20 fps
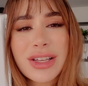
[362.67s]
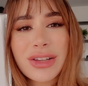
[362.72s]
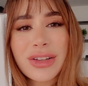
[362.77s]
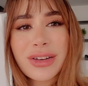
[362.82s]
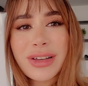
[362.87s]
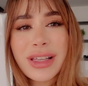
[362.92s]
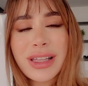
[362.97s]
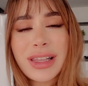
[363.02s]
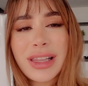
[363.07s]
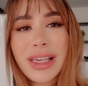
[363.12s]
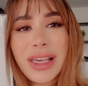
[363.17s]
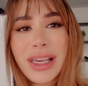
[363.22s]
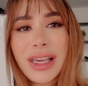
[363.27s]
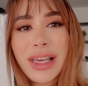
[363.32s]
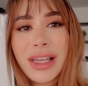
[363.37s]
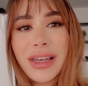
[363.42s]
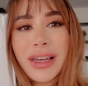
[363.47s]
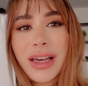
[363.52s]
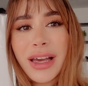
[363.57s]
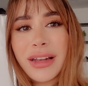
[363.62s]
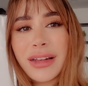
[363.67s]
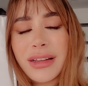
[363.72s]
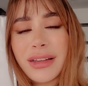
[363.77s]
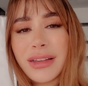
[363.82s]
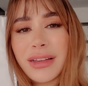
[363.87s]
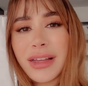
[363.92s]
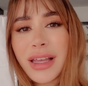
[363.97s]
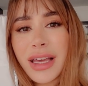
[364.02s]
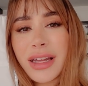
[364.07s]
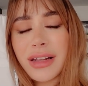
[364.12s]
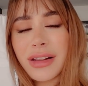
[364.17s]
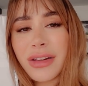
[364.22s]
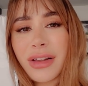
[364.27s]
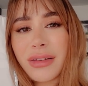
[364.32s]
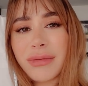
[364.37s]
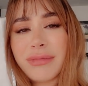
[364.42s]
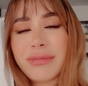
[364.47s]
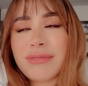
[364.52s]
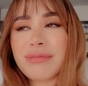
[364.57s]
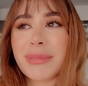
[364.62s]
look clean and, and
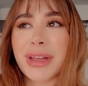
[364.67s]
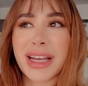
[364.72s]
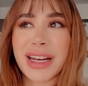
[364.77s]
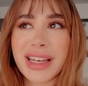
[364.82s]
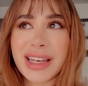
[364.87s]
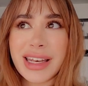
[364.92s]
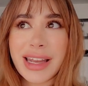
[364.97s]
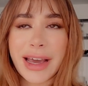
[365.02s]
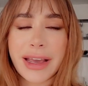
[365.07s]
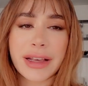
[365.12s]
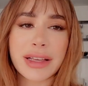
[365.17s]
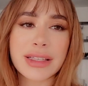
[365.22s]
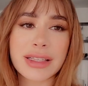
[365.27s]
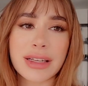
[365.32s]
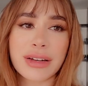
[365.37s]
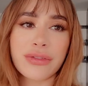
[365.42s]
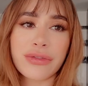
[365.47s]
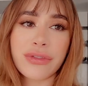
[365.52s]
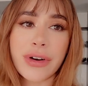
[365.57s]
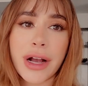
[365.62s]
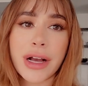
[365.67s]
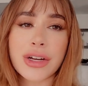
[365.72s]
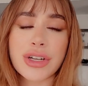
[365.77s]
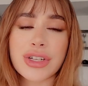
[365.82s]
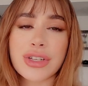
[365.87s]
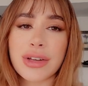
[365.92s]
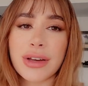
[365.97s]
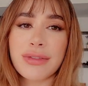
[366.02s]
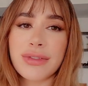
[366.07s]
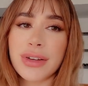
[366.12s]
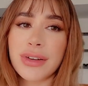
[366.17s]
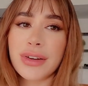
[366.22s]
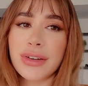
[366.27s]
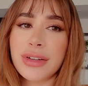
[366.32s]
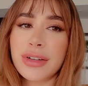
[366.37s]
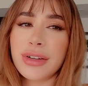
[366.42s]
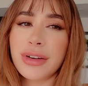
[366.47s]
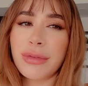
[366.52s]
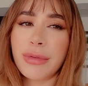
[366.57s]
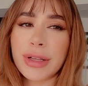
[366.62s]
like nice and fresh. So I figured,
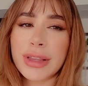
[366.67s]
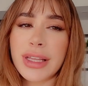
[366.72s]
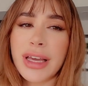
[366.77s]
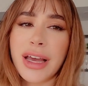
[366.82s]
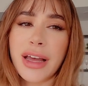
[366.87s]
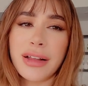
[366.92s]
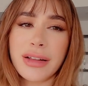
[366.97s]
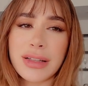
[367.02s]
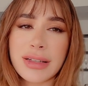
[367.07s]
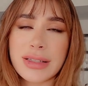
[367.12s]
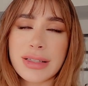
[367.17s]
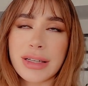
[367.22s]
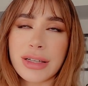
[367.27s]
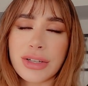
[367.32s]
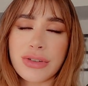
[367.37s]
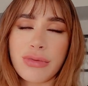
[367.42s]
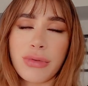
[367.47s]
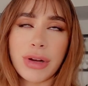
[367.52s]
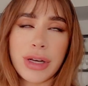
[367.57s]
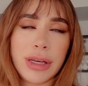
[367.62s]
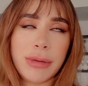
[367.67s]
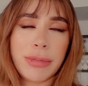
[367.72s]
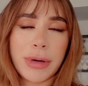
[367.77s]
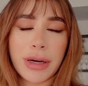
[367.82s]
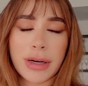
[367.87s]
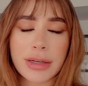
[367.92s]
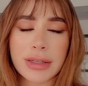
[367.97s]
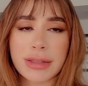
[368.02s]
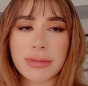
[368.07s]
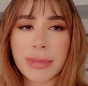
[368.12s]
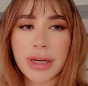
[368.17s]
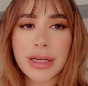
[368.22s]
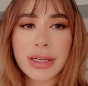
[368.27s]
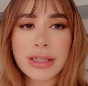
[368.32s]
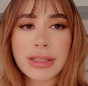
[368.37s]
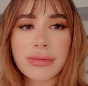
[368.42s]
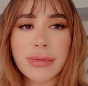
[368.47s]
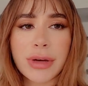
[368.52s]
you know what the hell, it's like 20 bucks, might as